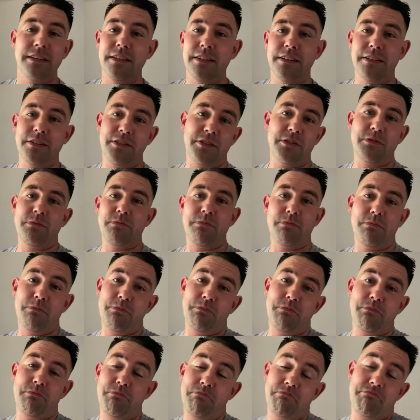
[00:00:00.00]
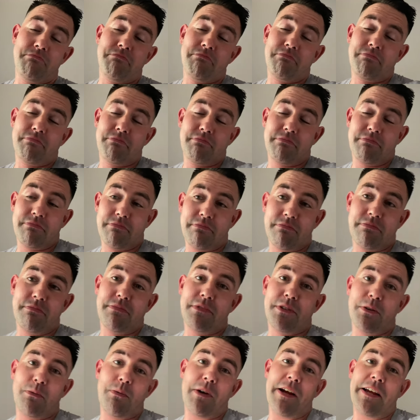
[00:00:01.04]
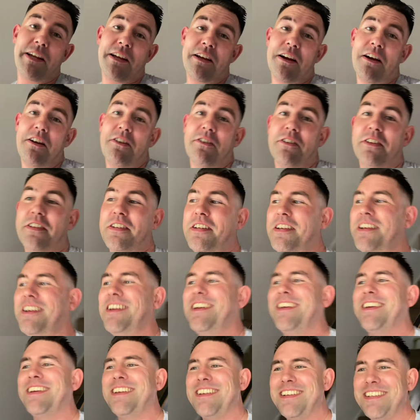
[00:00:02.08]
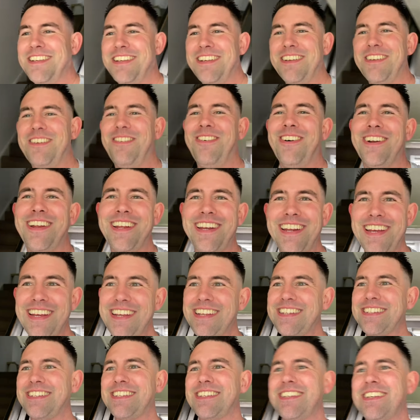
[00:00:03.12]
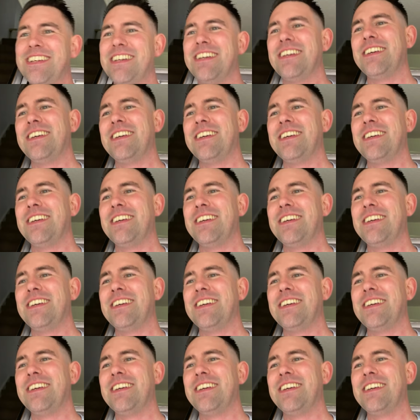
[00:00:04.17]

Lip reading: It's just the way it goes, what it is.